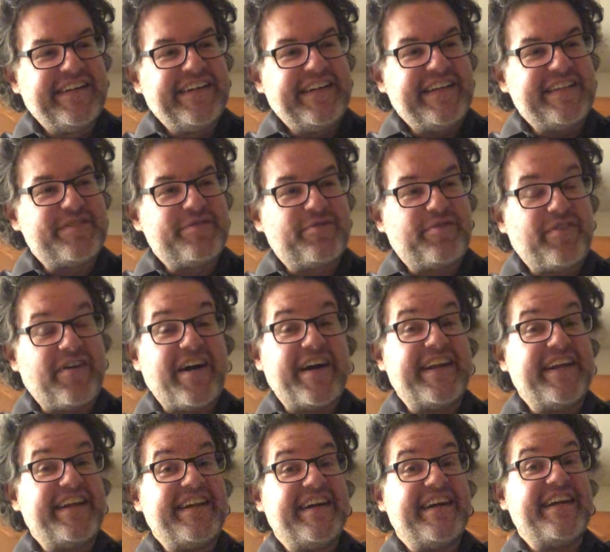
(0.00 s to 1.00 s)
It's
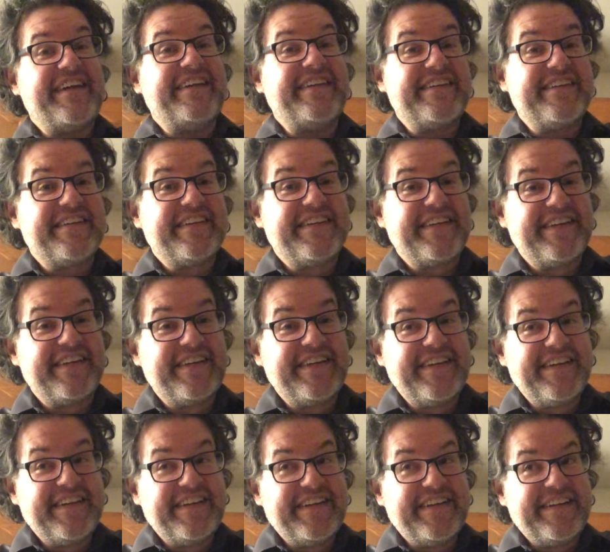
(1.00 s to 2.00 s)
Friday night,
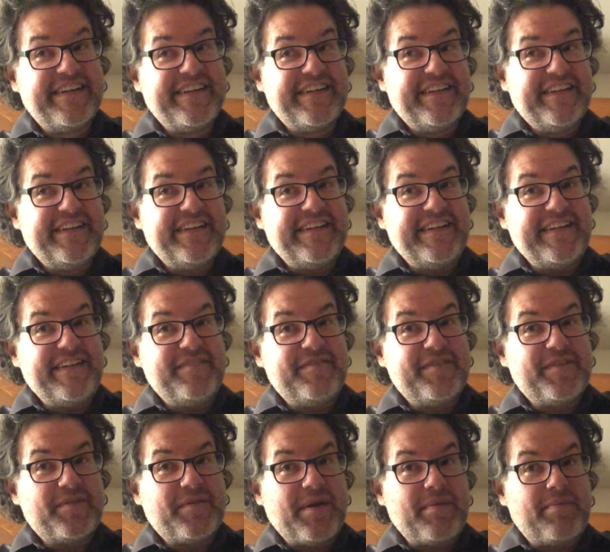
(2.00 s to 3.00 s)
even
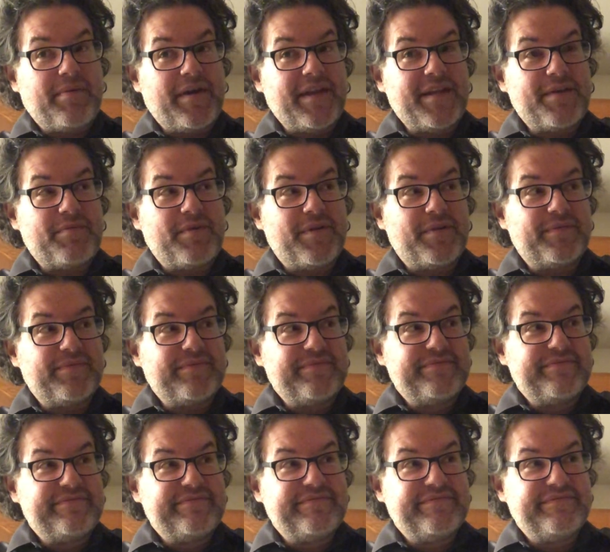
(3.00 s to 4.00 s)
though I probably won't
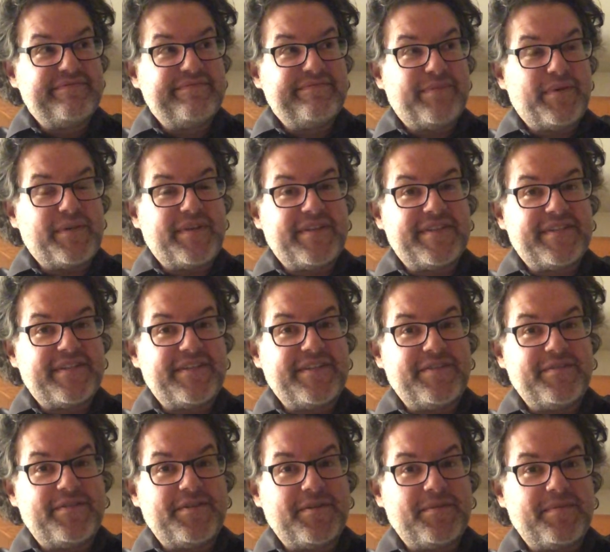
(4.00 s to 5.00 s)
put this on
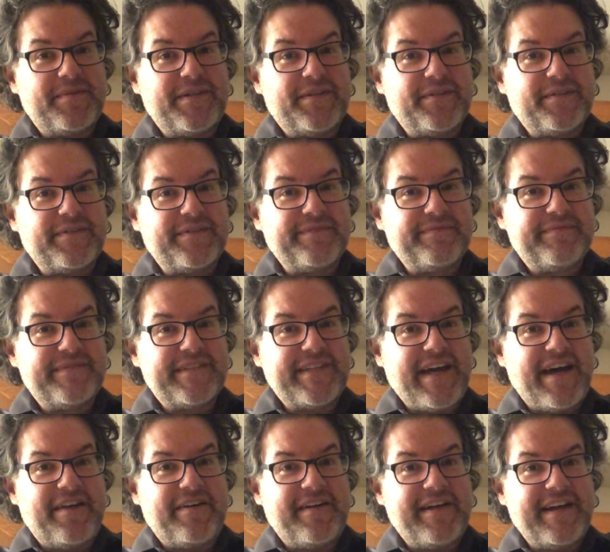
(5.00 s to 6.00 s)
YouTube till
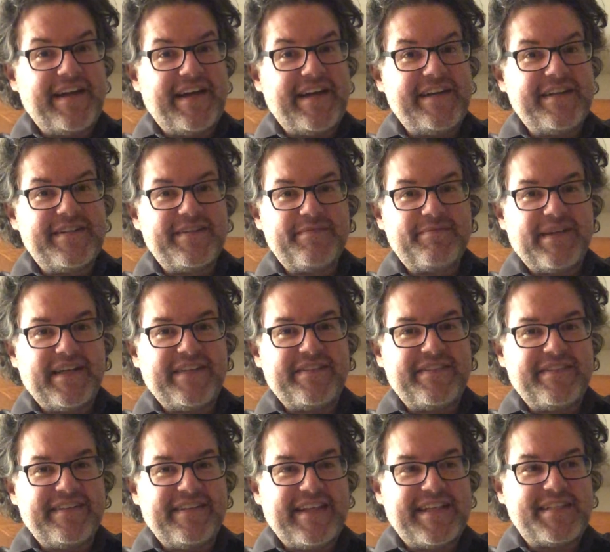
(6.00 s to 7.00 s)
Saturday night, but
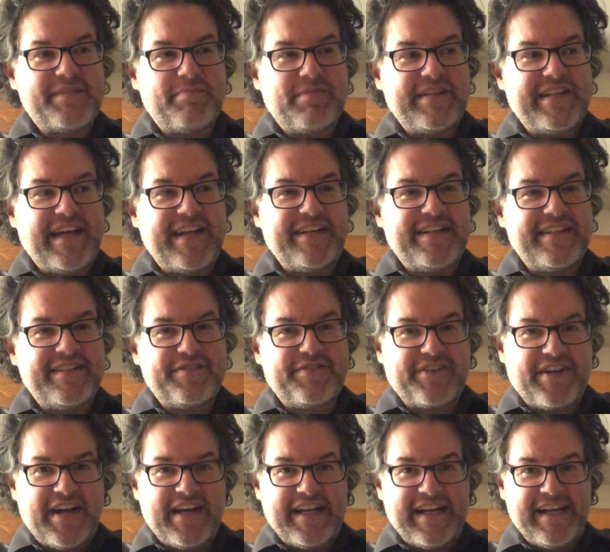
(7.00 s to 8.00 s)
let's pretend it's
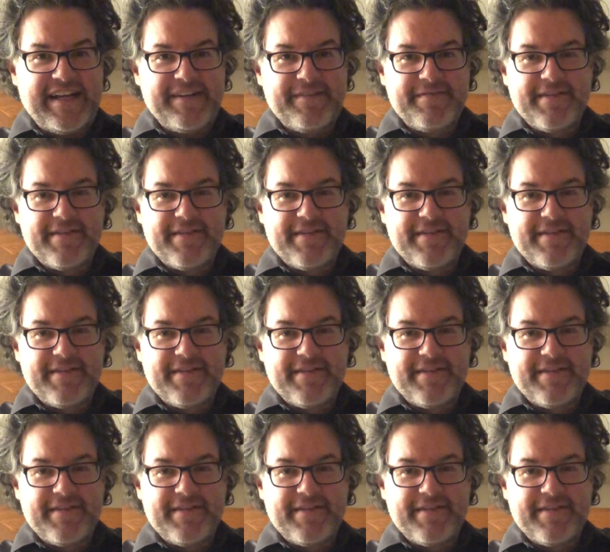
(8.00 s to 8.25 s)
Friday.